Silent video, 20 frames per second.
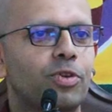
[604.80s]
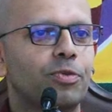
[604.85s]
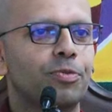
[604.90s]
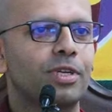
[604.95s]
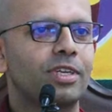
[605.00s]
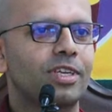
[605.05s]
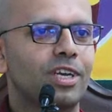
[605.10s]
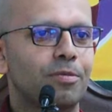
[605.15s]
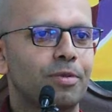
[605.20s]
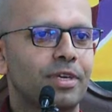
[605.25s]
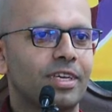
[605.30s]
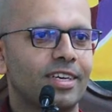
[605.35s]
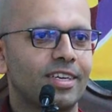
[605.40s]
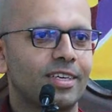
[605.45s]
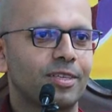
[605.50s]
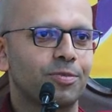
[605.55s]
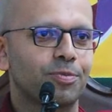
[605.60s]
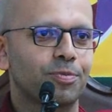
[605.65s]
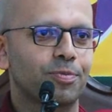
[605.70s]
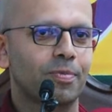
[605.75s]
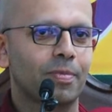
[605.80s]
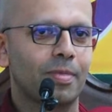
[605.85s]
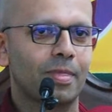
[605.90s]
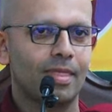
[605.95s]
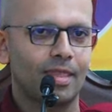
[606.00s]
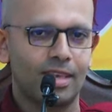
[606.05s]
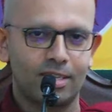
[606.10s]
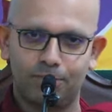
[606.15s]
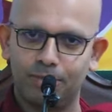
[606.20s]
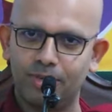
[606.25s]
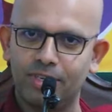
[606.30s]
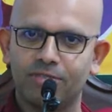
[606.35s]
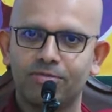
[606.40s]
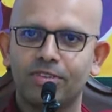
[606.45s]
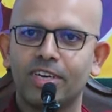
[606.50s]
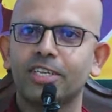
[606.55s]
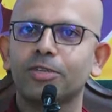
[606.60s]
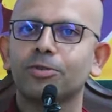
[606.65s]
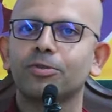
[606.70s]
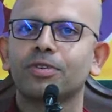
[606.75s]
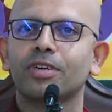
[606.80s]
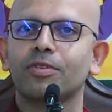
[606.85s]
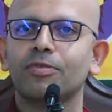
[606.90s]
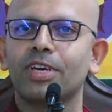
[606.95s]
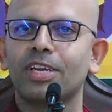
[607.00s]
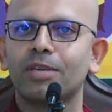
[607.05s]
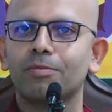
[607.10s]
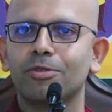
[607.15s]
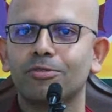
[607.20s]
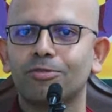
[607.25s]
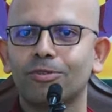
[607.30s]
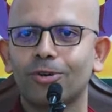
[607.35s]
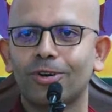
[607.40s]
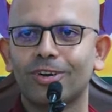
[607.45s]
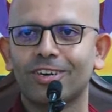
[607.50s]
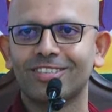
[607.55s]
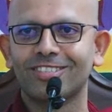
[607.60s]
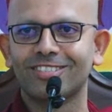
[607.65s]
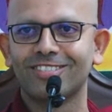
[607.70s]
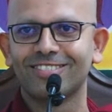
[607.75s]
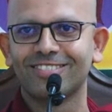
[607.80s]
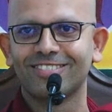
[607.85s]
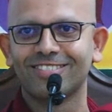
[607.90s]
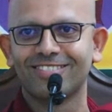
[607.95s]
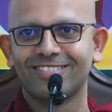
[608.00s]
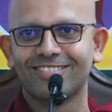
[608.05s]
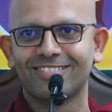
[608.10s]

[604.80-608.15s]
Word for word: we've been coming here, there's been a venue available for us.